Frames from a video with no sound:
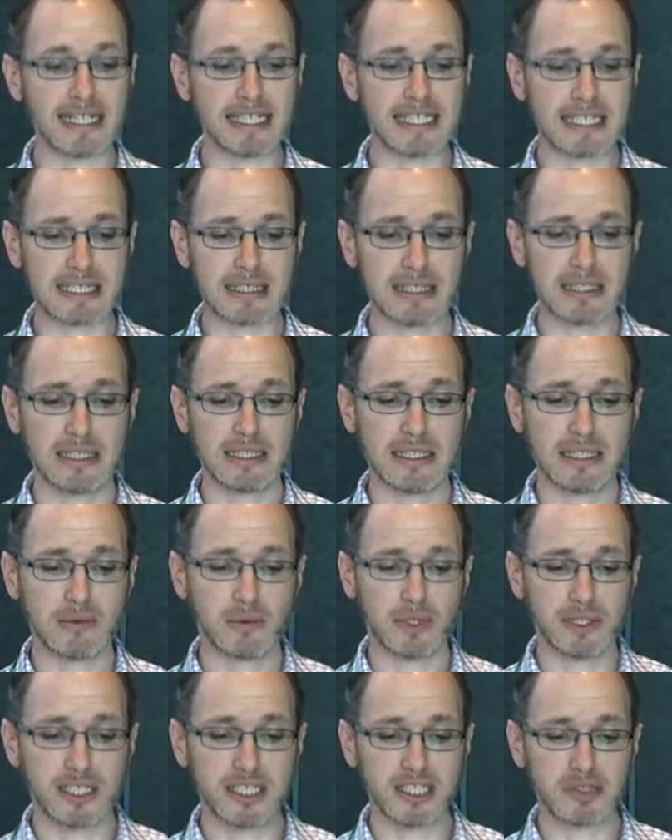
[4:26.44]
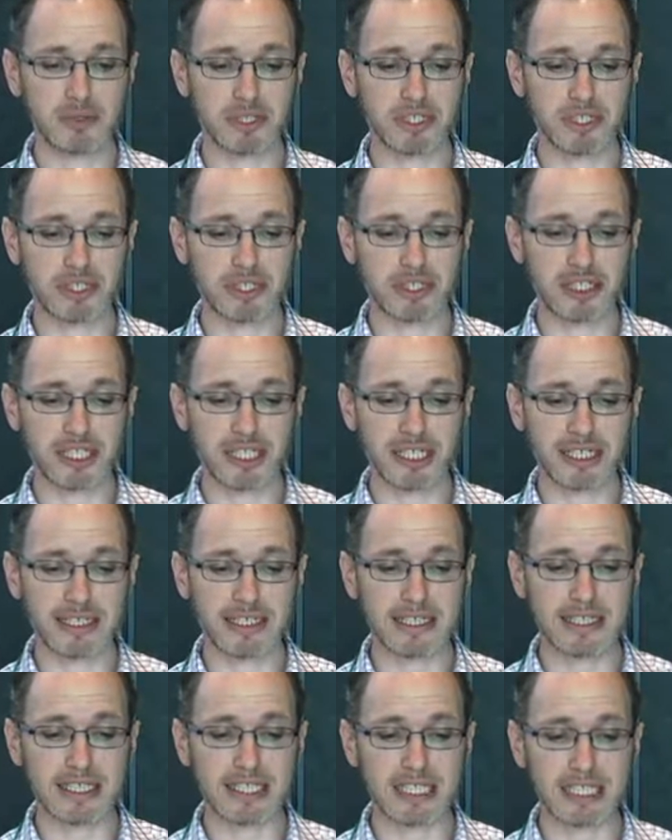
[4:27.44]
case, when this was
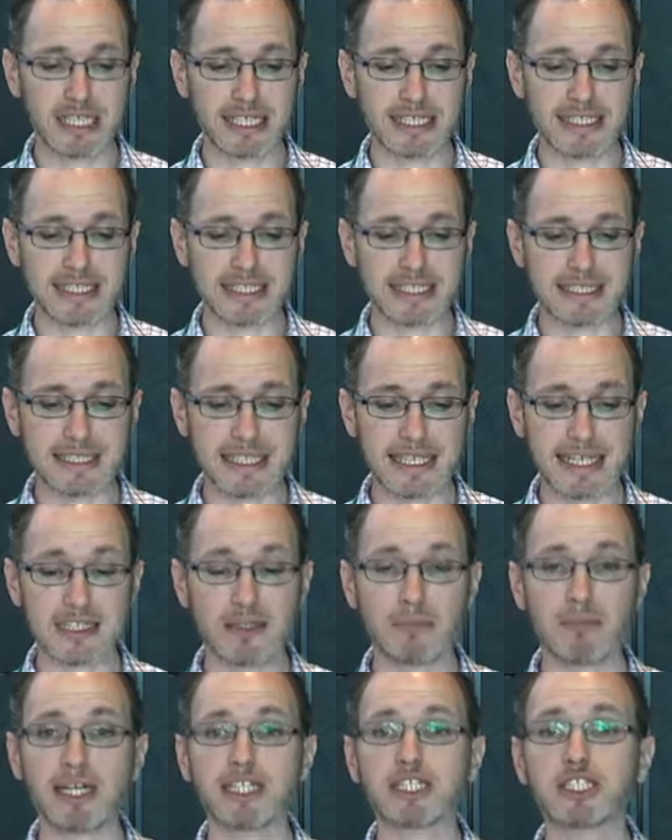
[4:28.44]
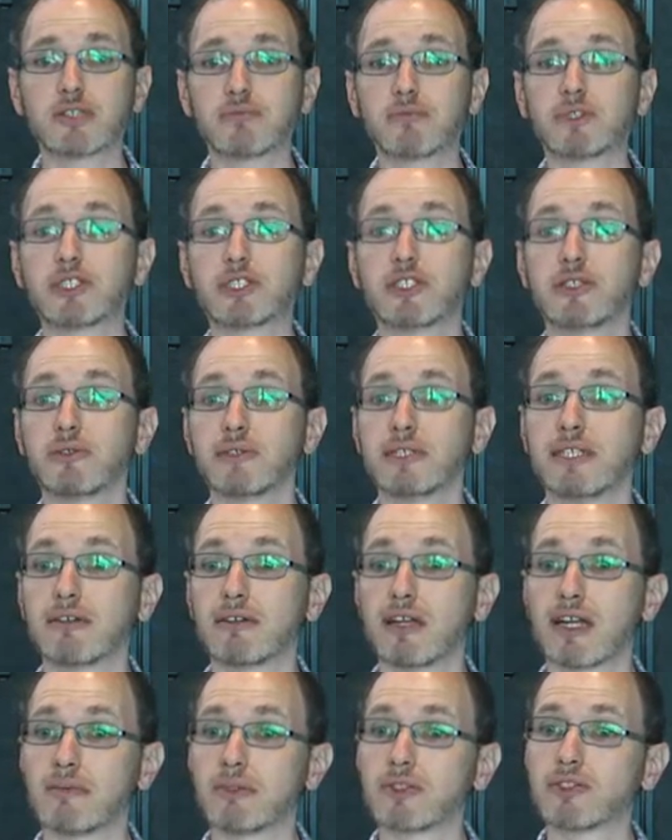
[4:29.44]
surgically excised, uh, the patient was cured. They
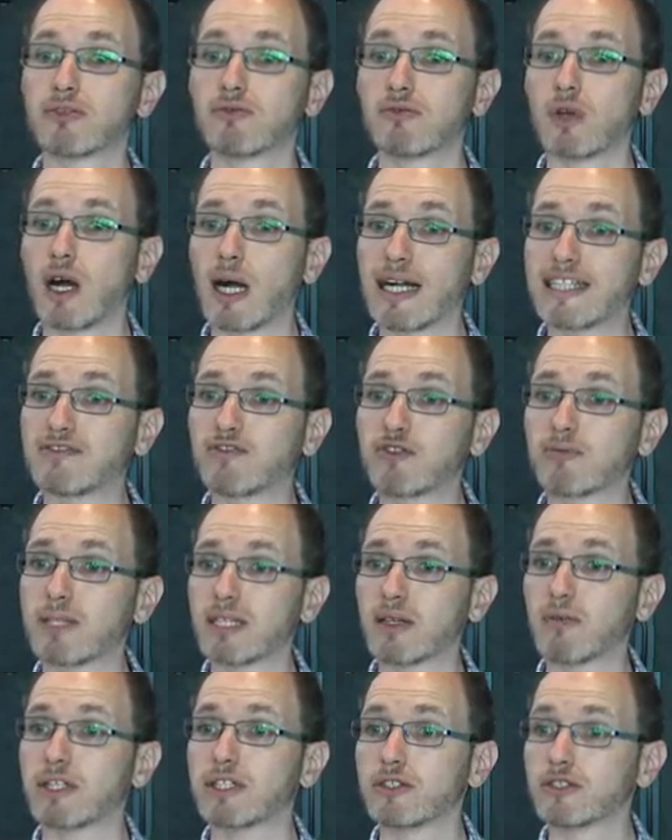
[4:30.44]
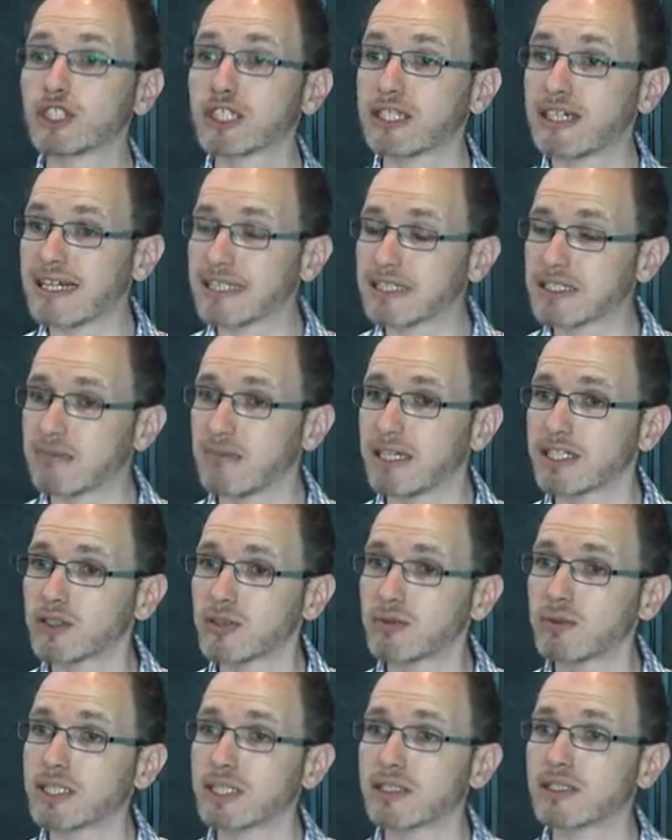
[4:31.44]
were able to rise from their wheelchair as the
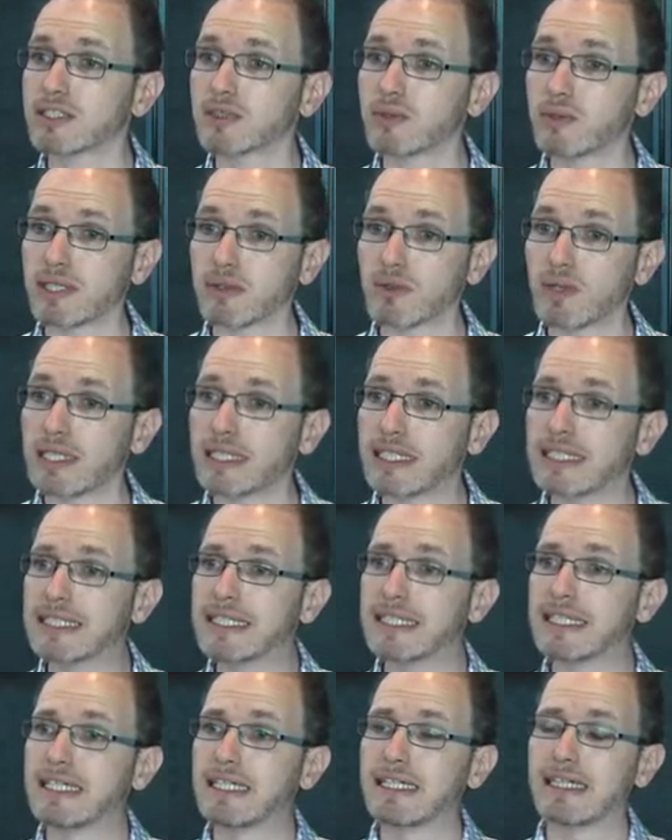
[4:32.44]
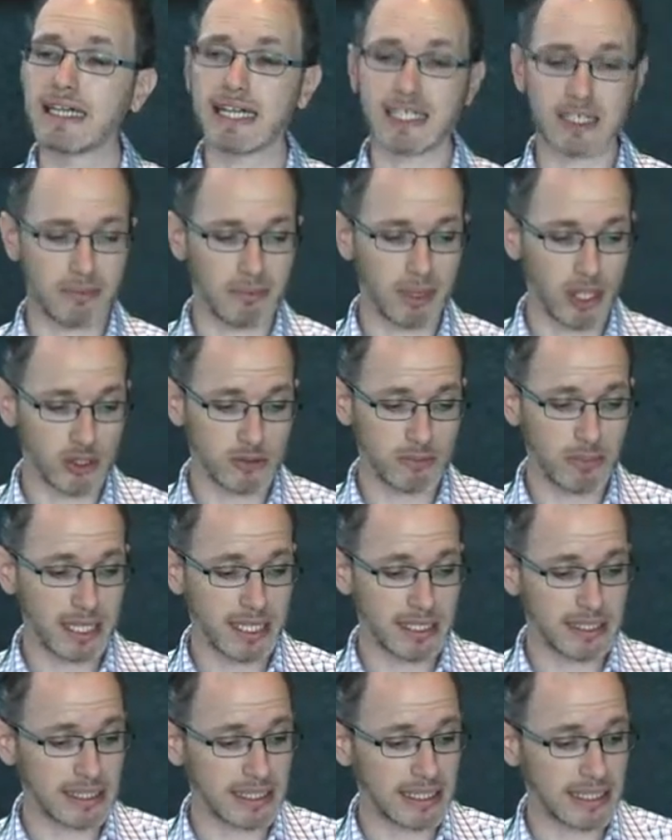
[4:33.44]
muscle weakness went away and the bone
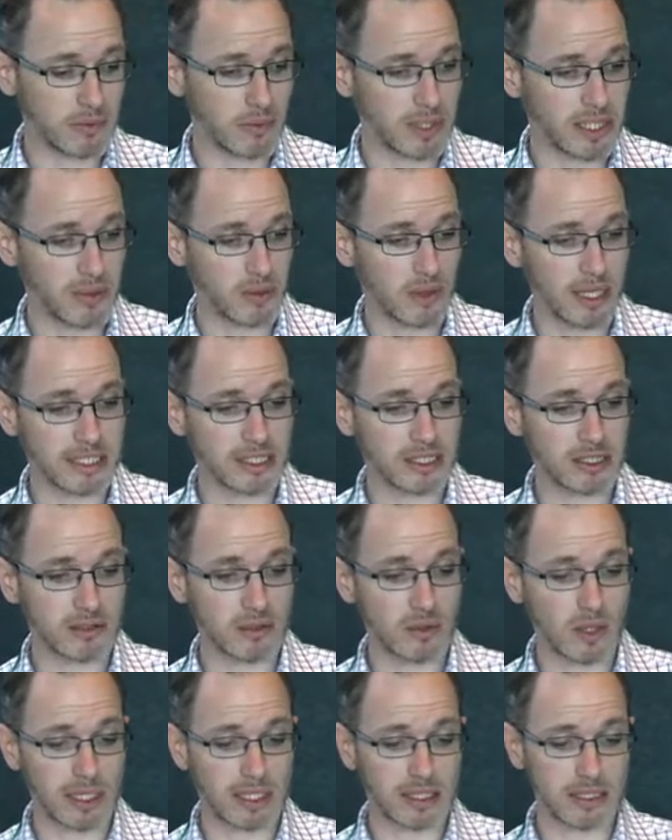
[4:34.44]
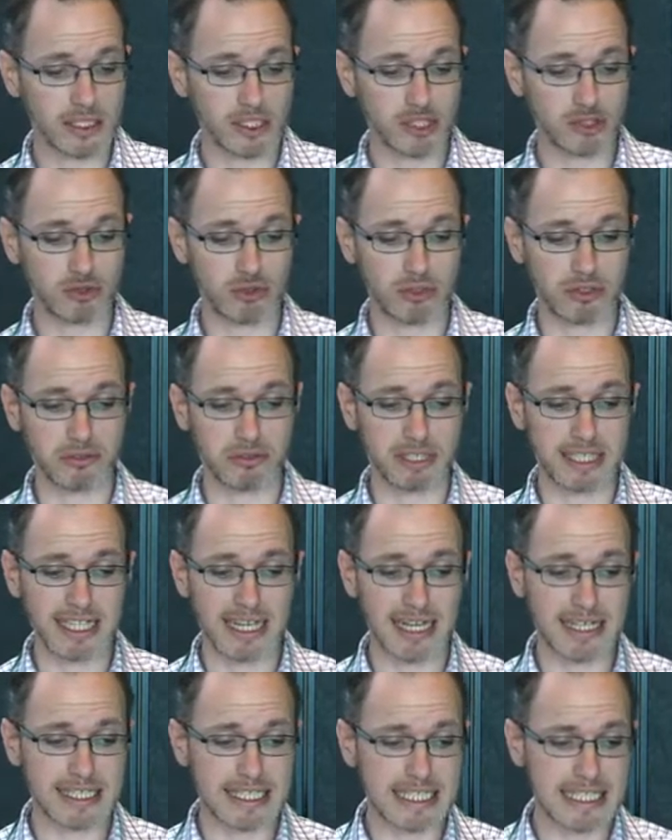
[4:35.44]
pain went away. So quite an extraordinary
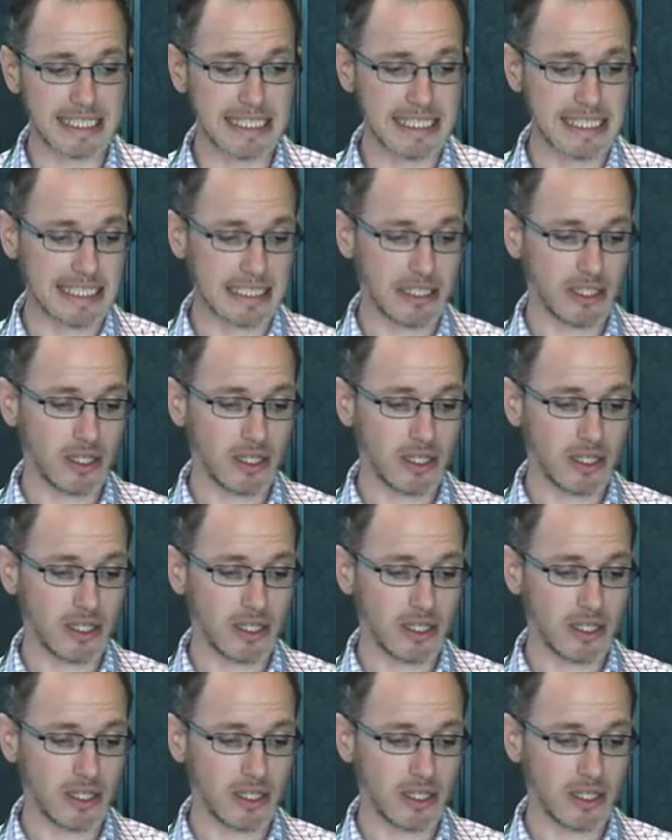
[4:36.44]
case